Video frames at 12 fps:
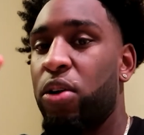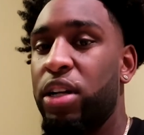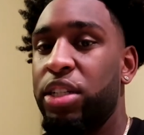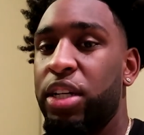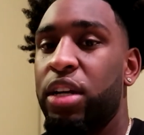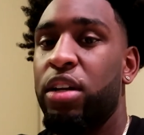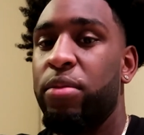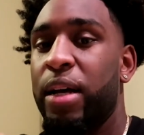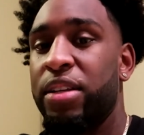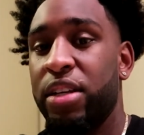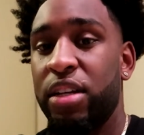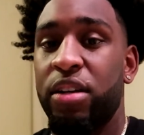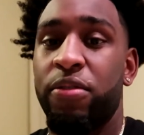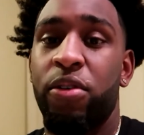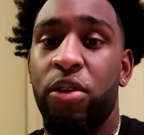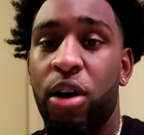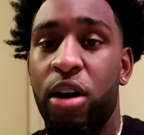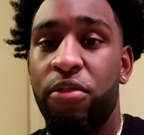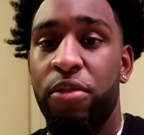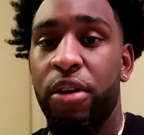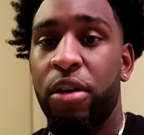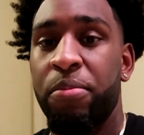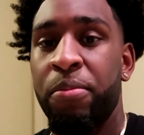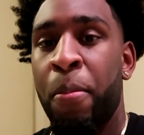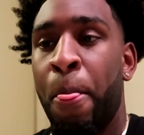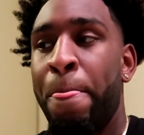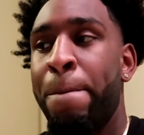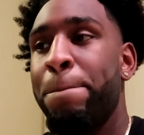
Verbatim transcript: going to jail about selling the phone offer up.